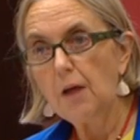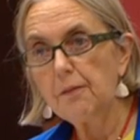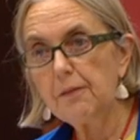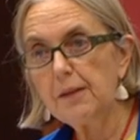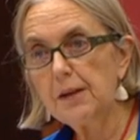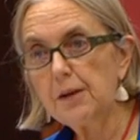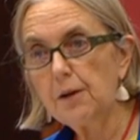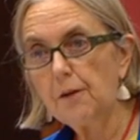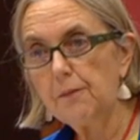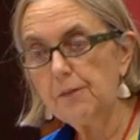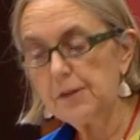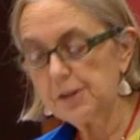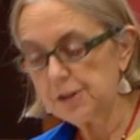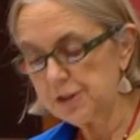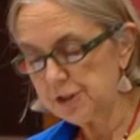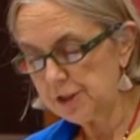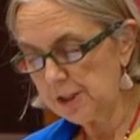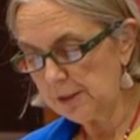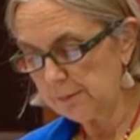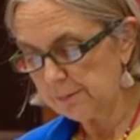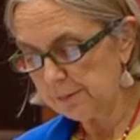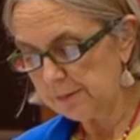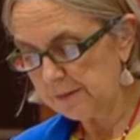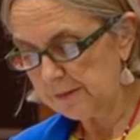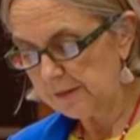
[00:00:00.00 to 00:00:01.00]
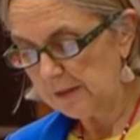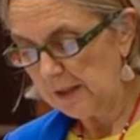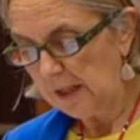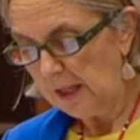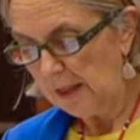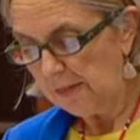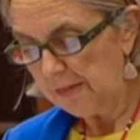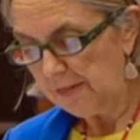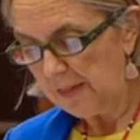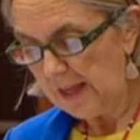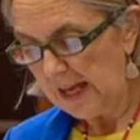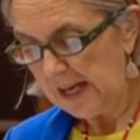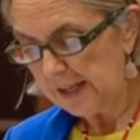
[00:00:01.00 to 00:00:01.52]
Then on the ships,
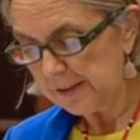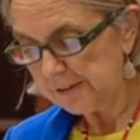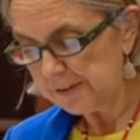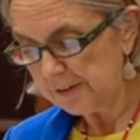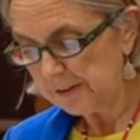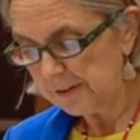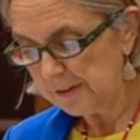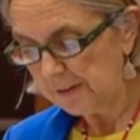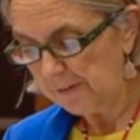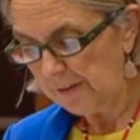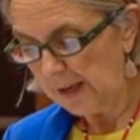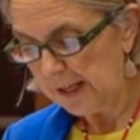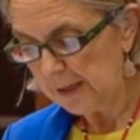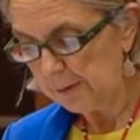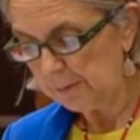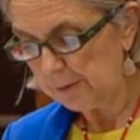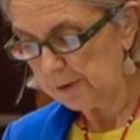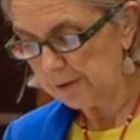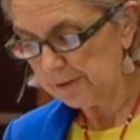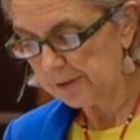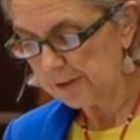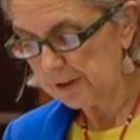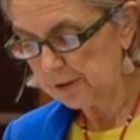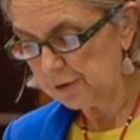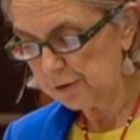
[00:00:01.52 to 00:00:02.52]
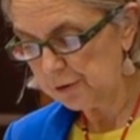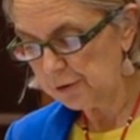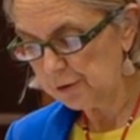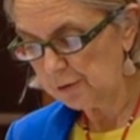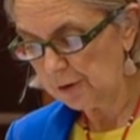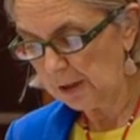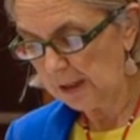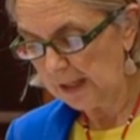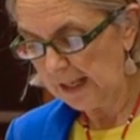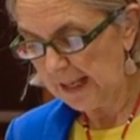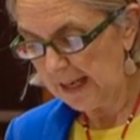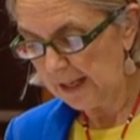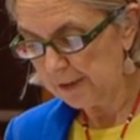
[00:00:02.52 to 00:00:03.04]
thousands of animals
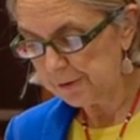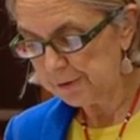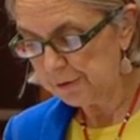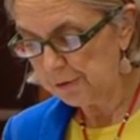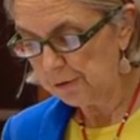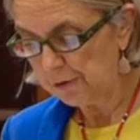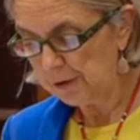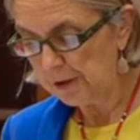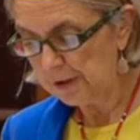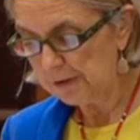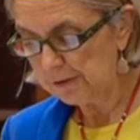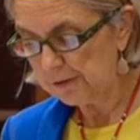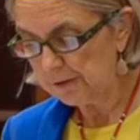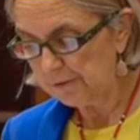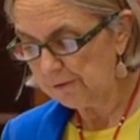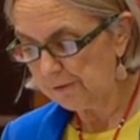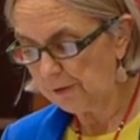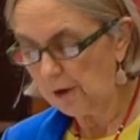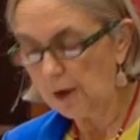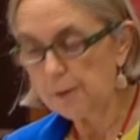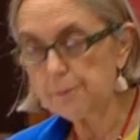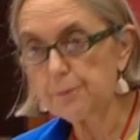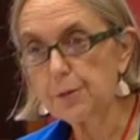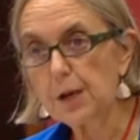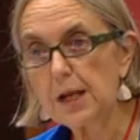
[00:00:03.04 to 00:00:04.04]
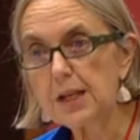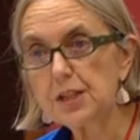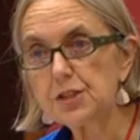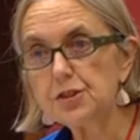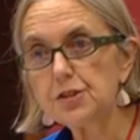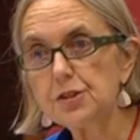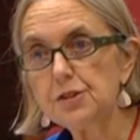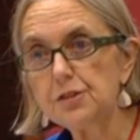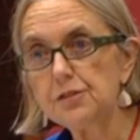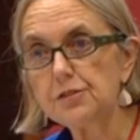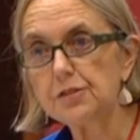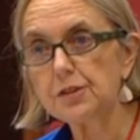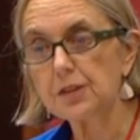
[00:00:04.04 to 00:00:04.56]
endure loud noise and
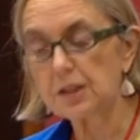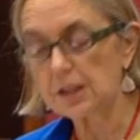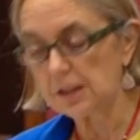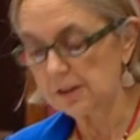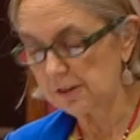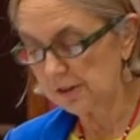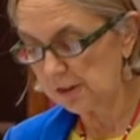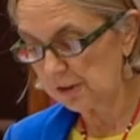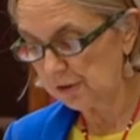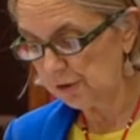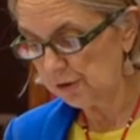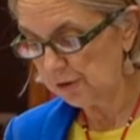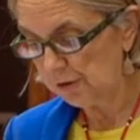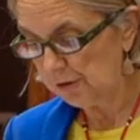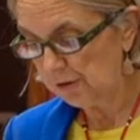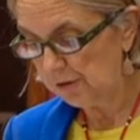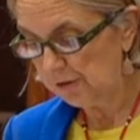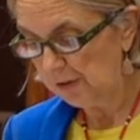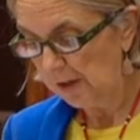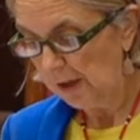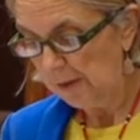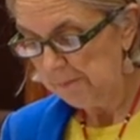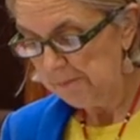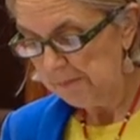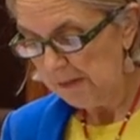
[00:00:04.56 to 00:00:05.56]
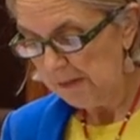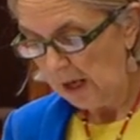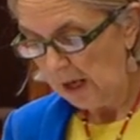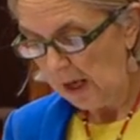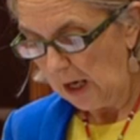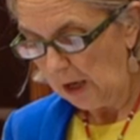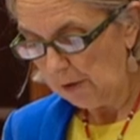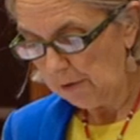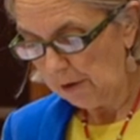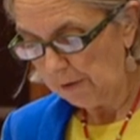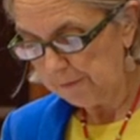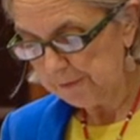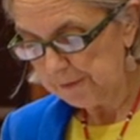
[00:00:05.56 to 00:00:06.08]
vibrations. The conditions
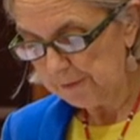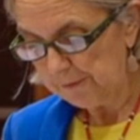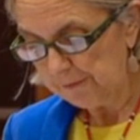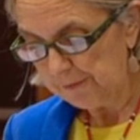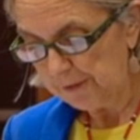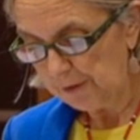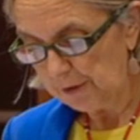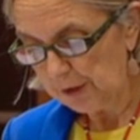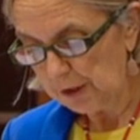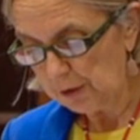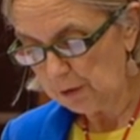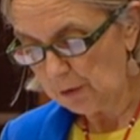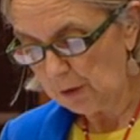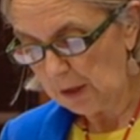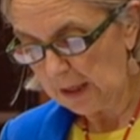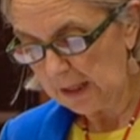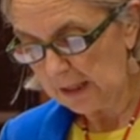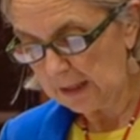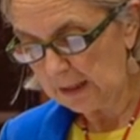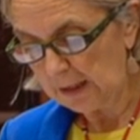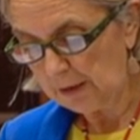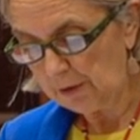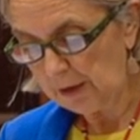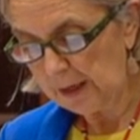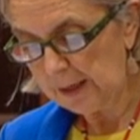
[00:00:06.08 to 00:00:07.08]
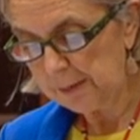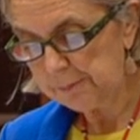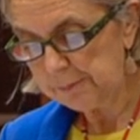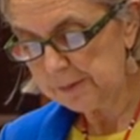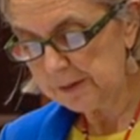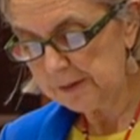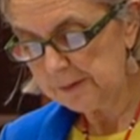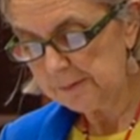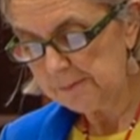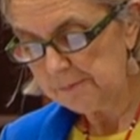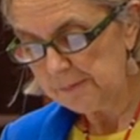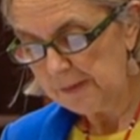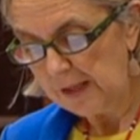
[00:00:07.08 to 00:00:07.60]
are often very
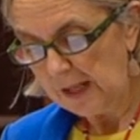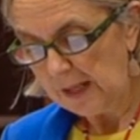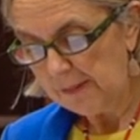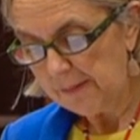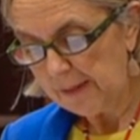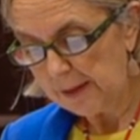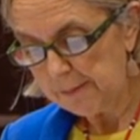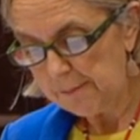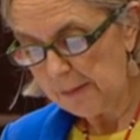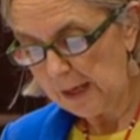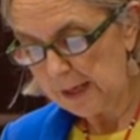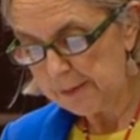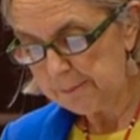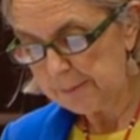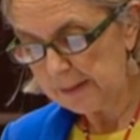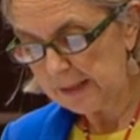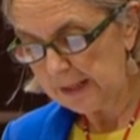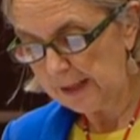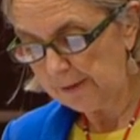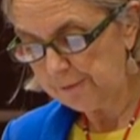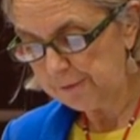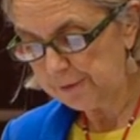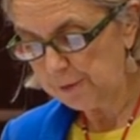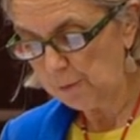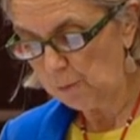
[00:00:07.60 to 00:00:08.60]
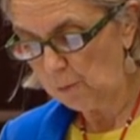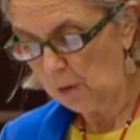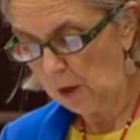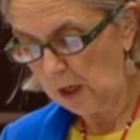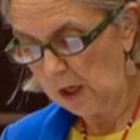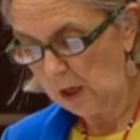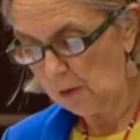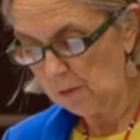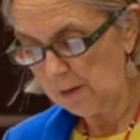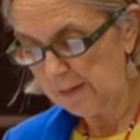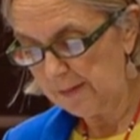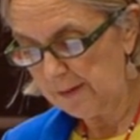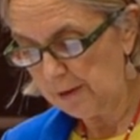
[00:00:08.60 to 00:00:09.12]
cramped. They may be left to
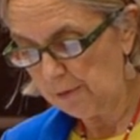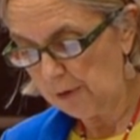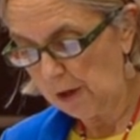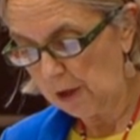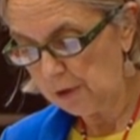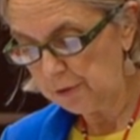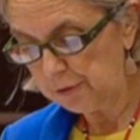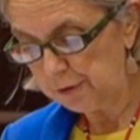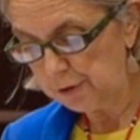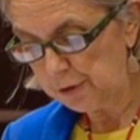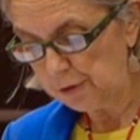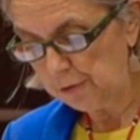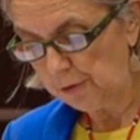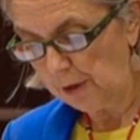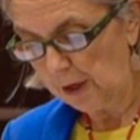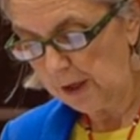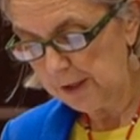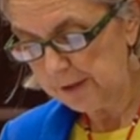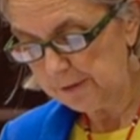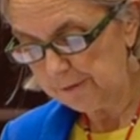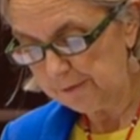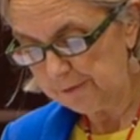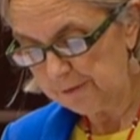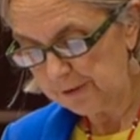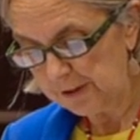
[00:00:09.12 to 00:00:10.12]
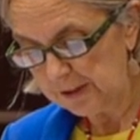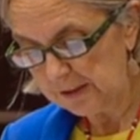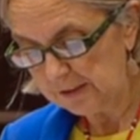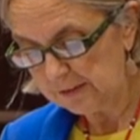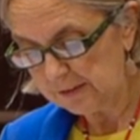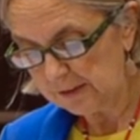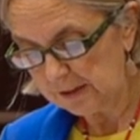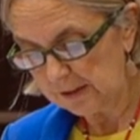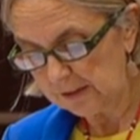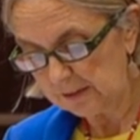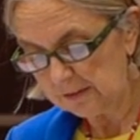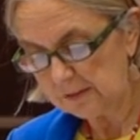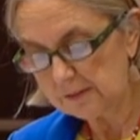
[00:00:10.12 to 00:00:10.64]
wallow in their own urine and
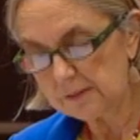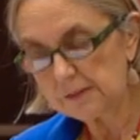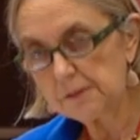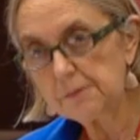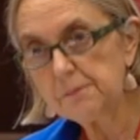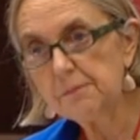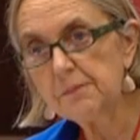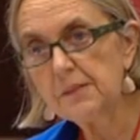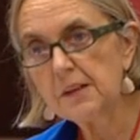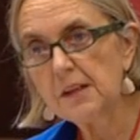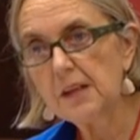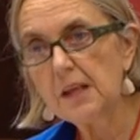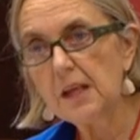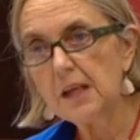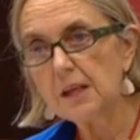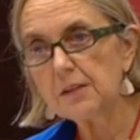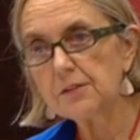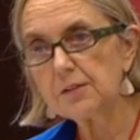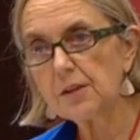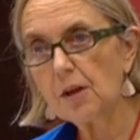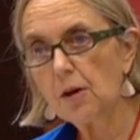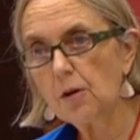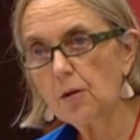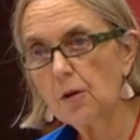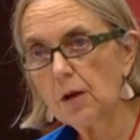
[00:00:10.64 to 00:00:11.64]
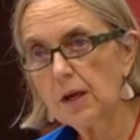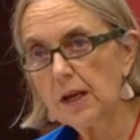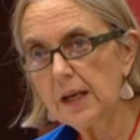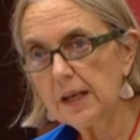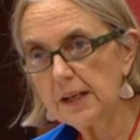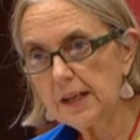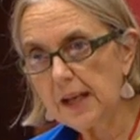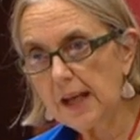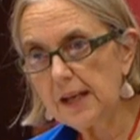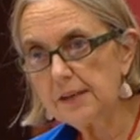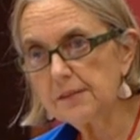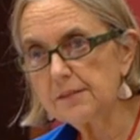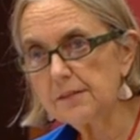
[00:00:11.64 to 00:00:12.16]
faeces. So
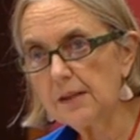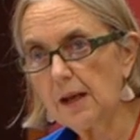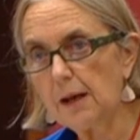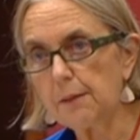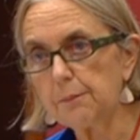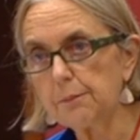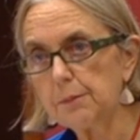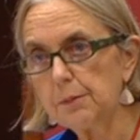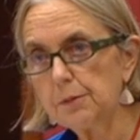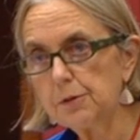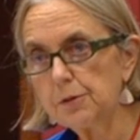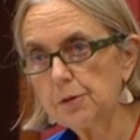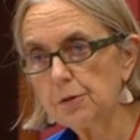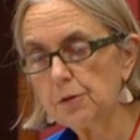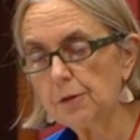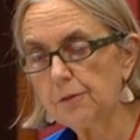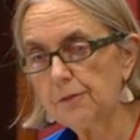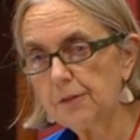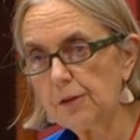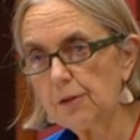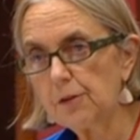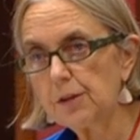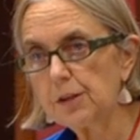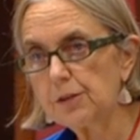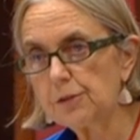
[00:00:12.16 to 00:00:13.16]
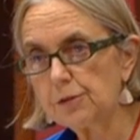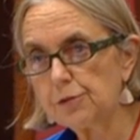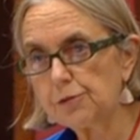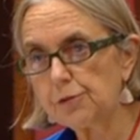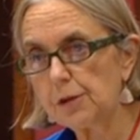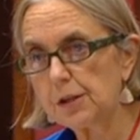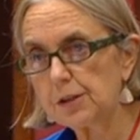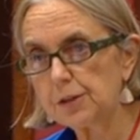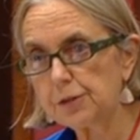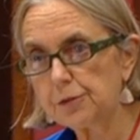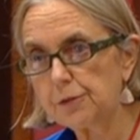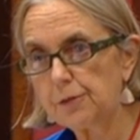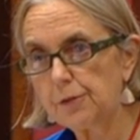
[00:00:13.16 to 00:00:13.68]
it adds up to a very
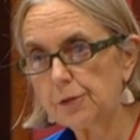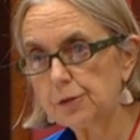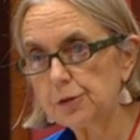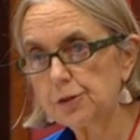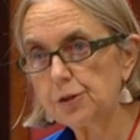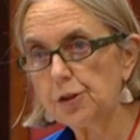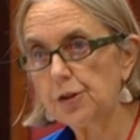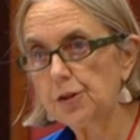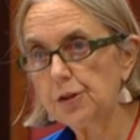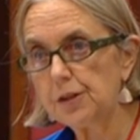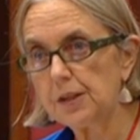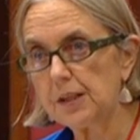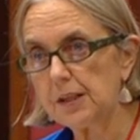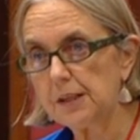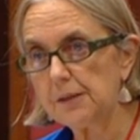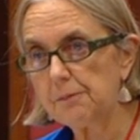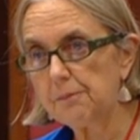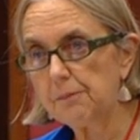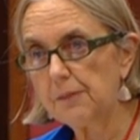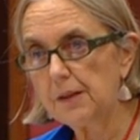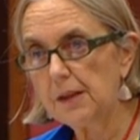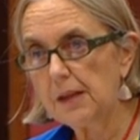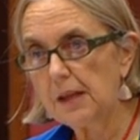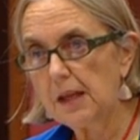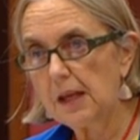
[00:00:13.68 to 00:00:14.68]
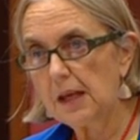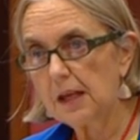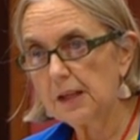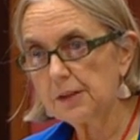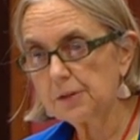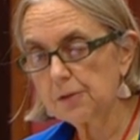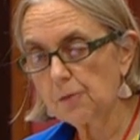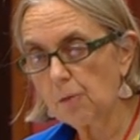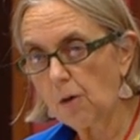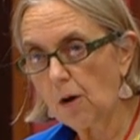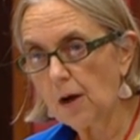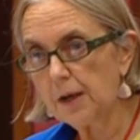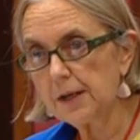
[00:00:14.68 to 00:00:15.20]
stressful journey.
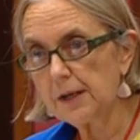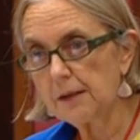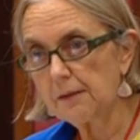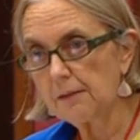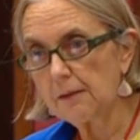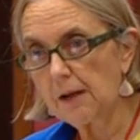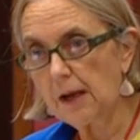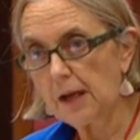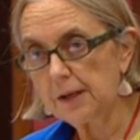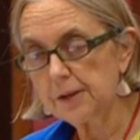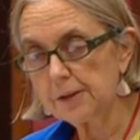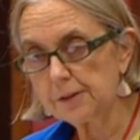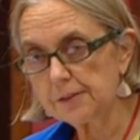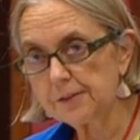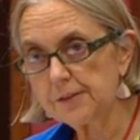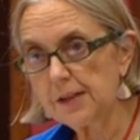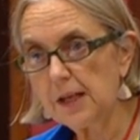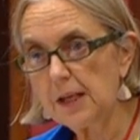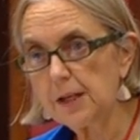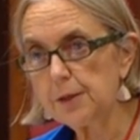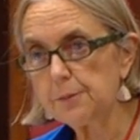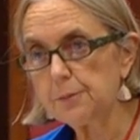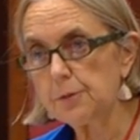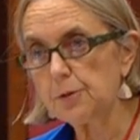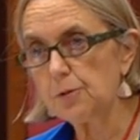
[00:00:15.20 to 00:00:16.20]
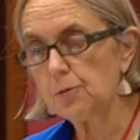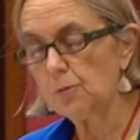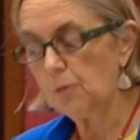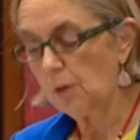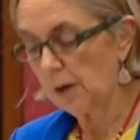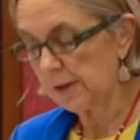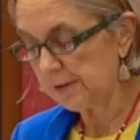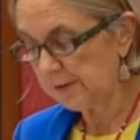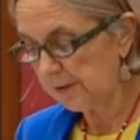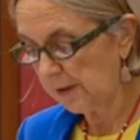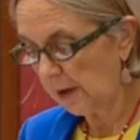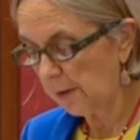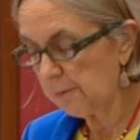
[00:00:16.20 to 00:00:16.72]
It's quite understandable
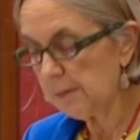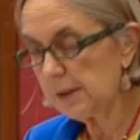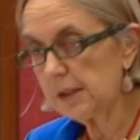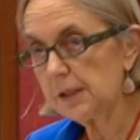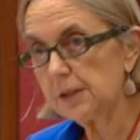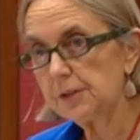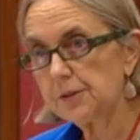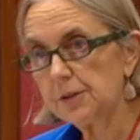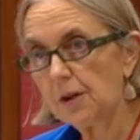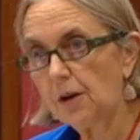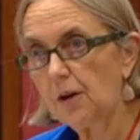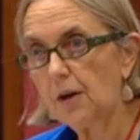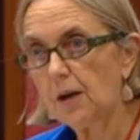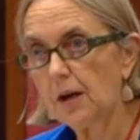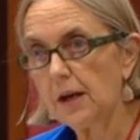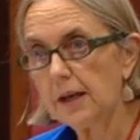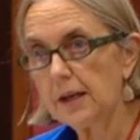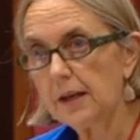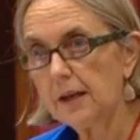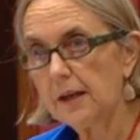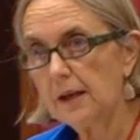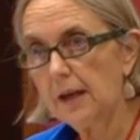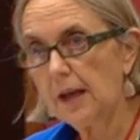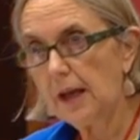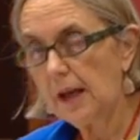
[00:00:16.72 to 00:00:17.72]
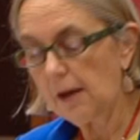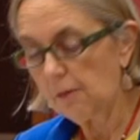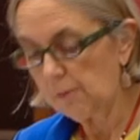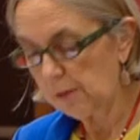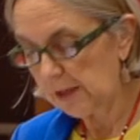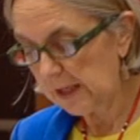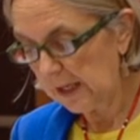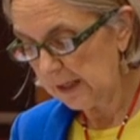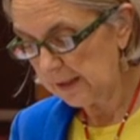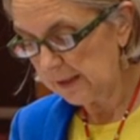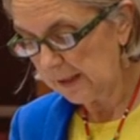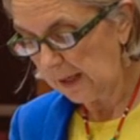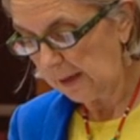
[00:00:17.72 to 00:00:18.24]
why so many die, and
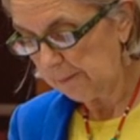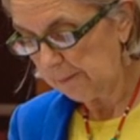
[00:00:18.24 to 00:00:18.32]
we end